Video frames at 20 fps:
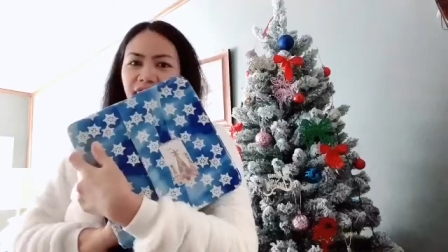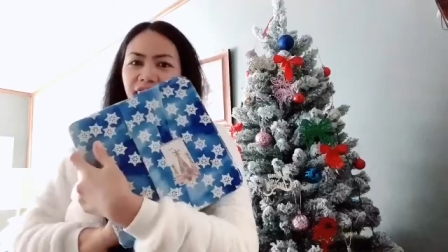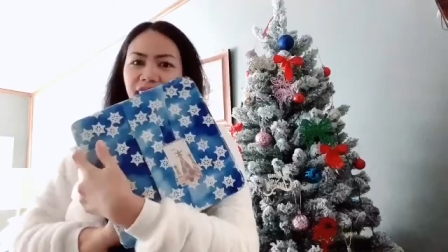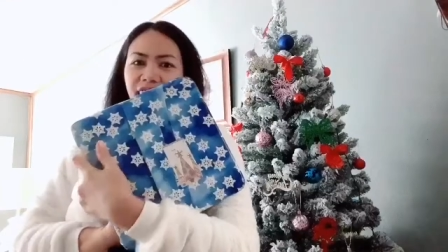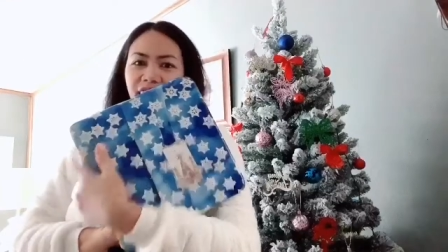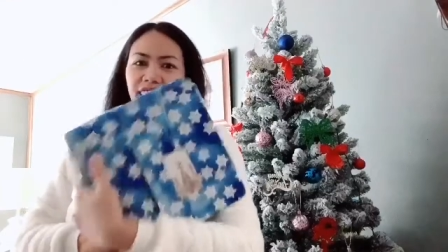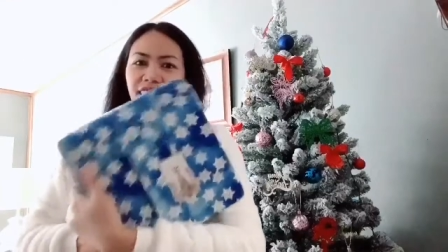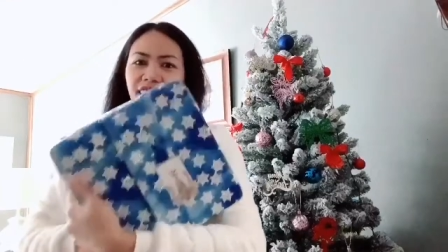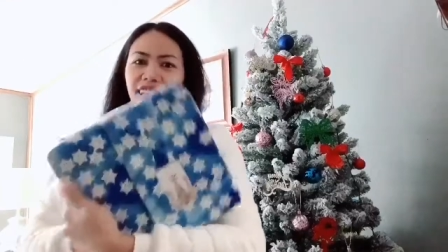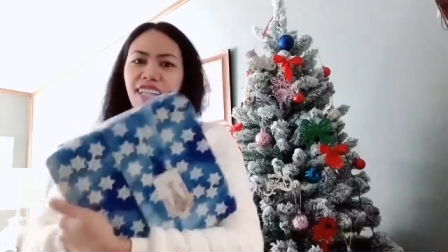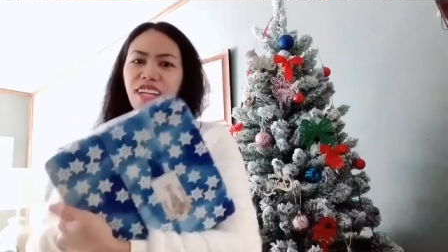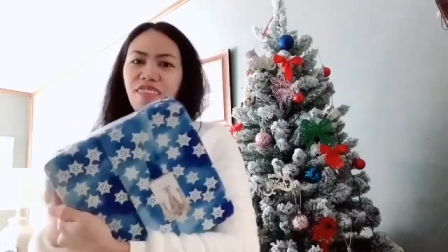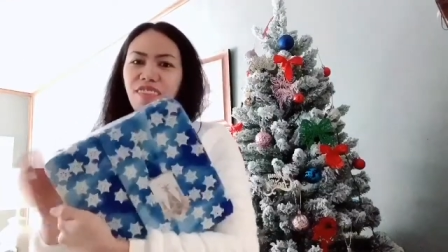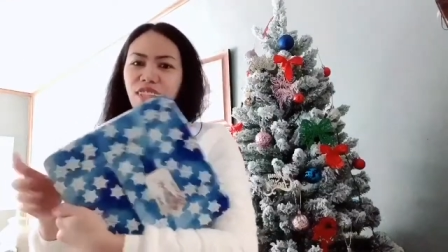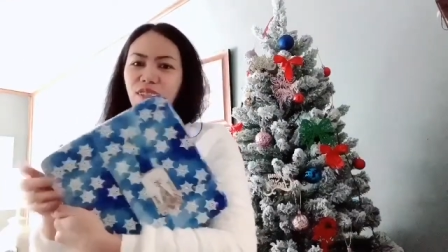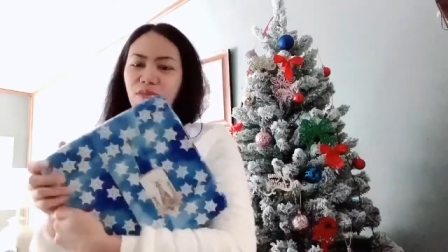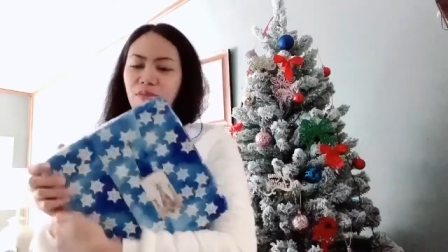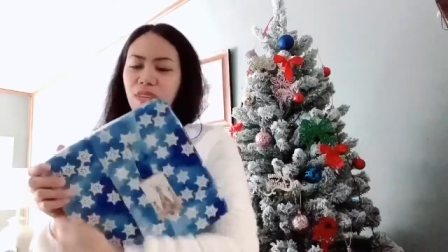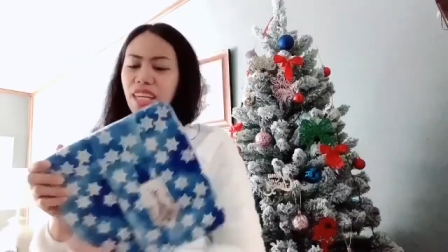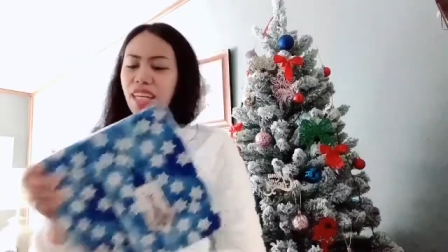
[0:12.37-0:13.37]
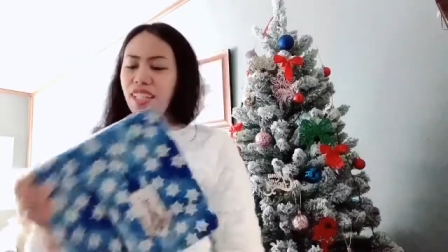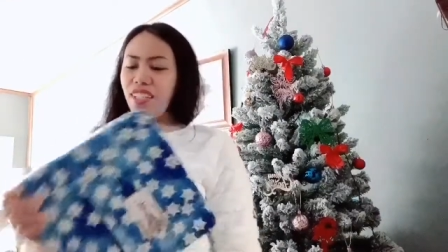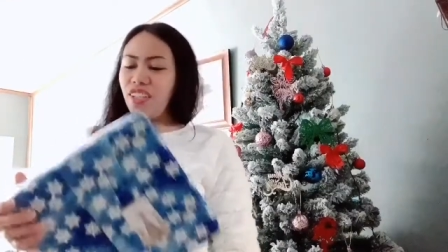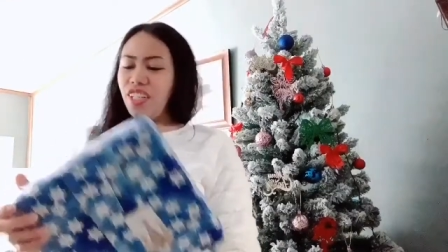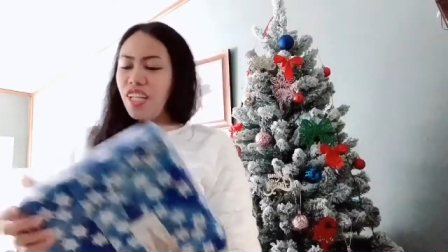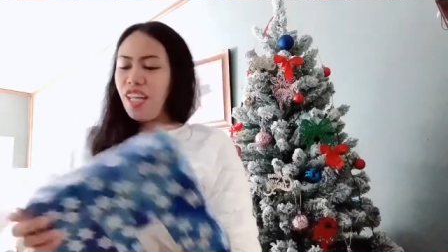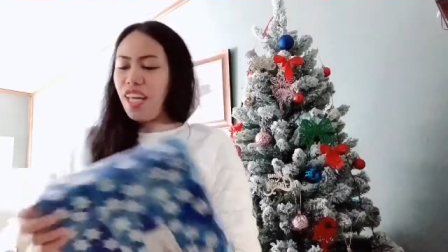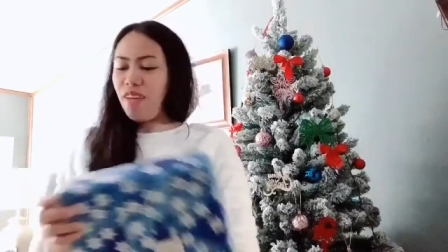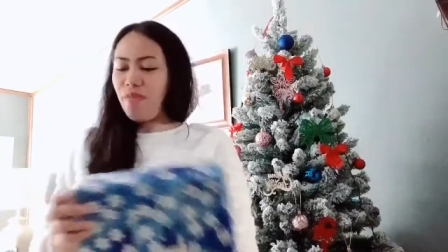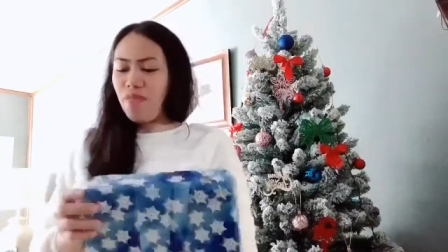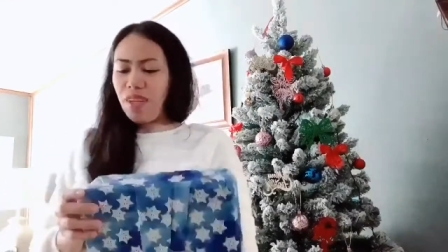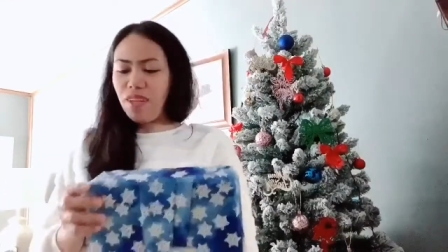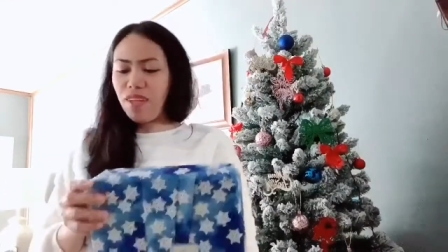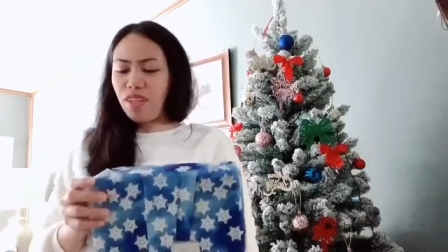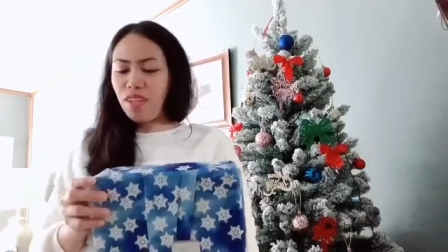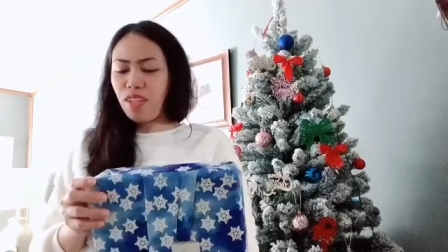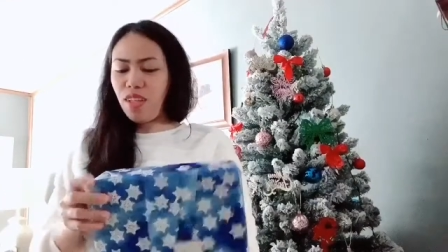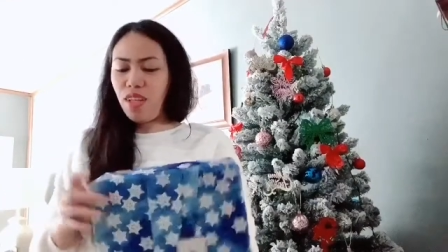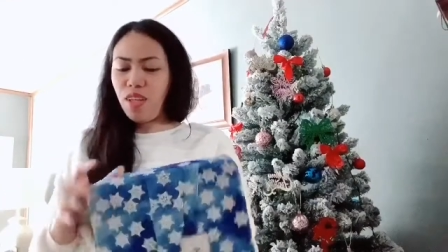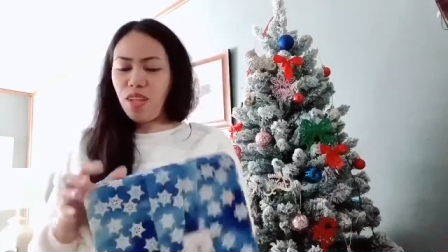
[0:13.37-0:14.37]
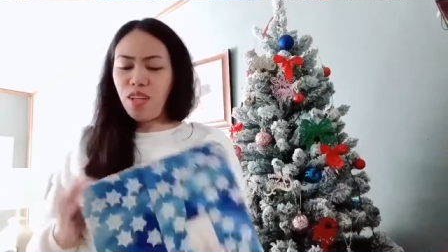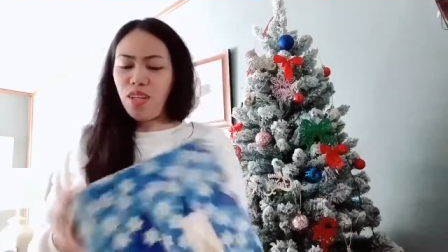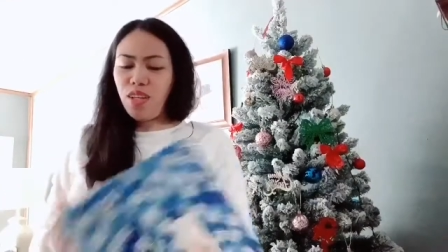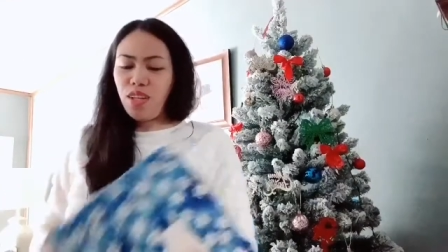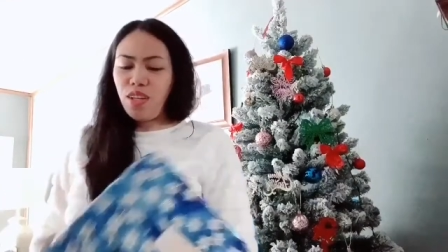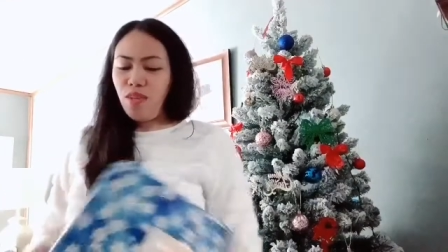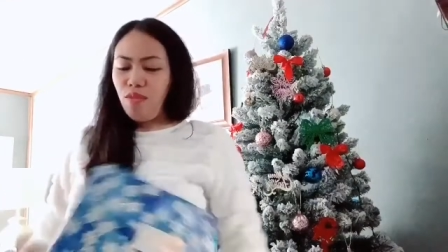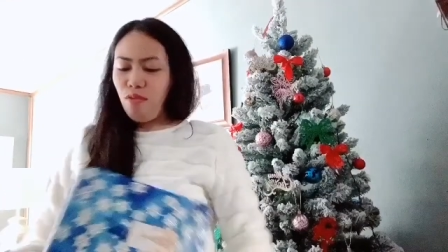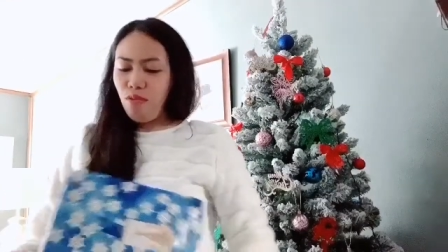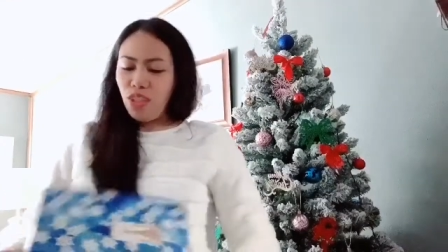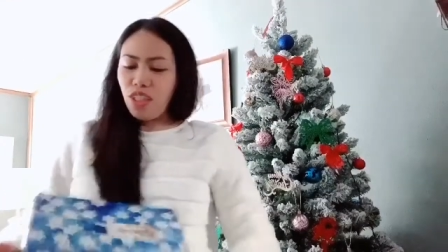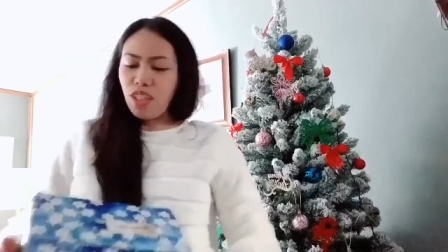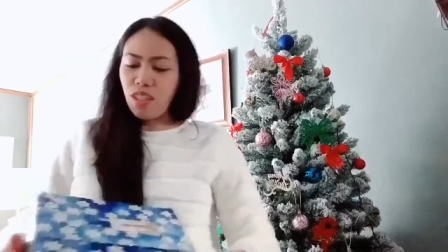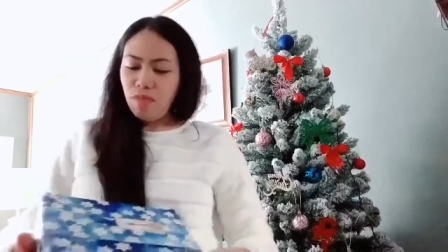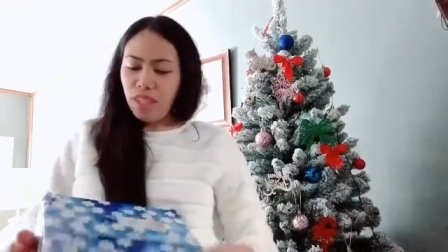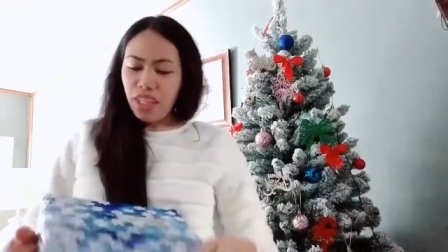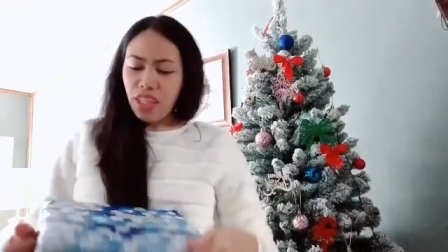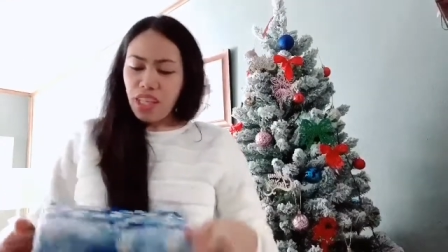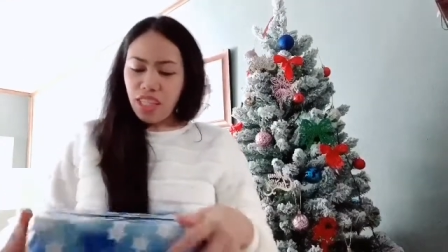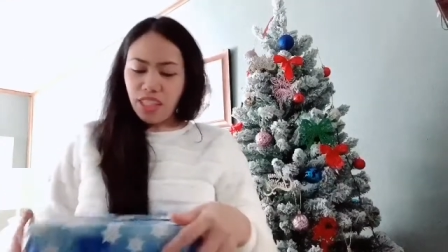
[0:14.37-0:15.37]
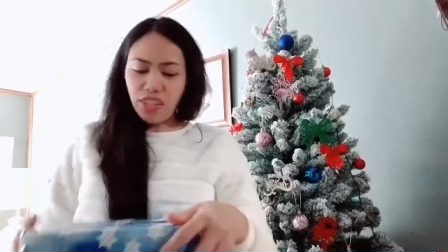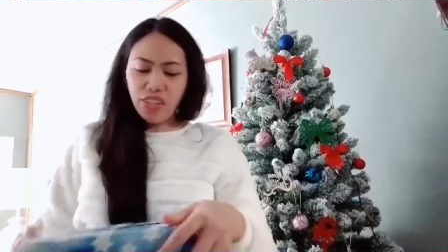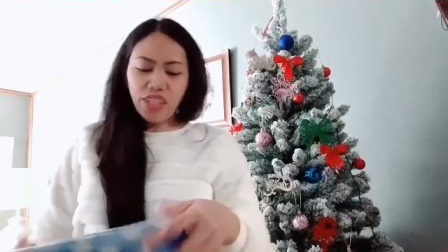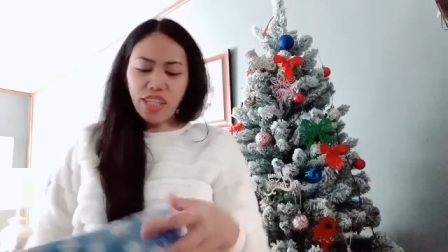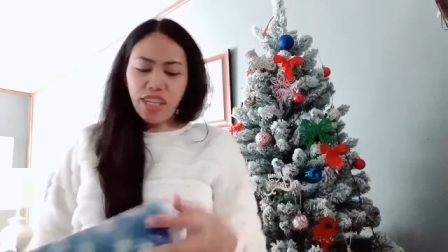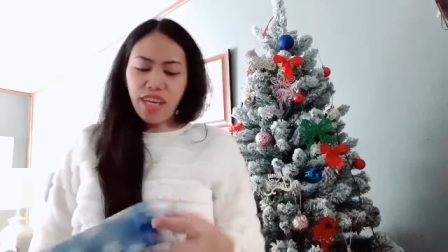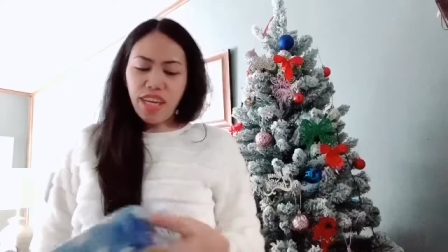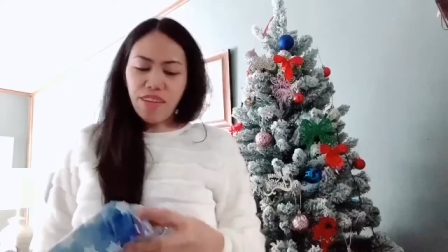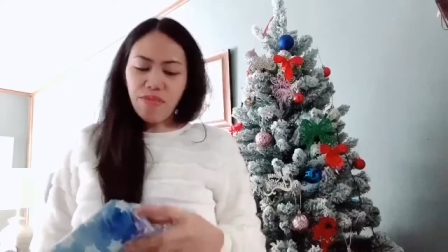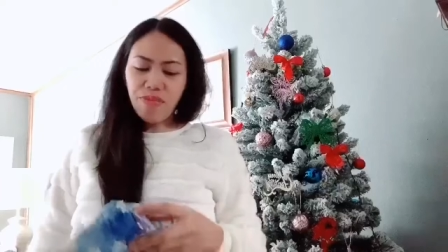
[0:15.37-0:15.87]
And she gave it to me yesterday because we just met yesterday.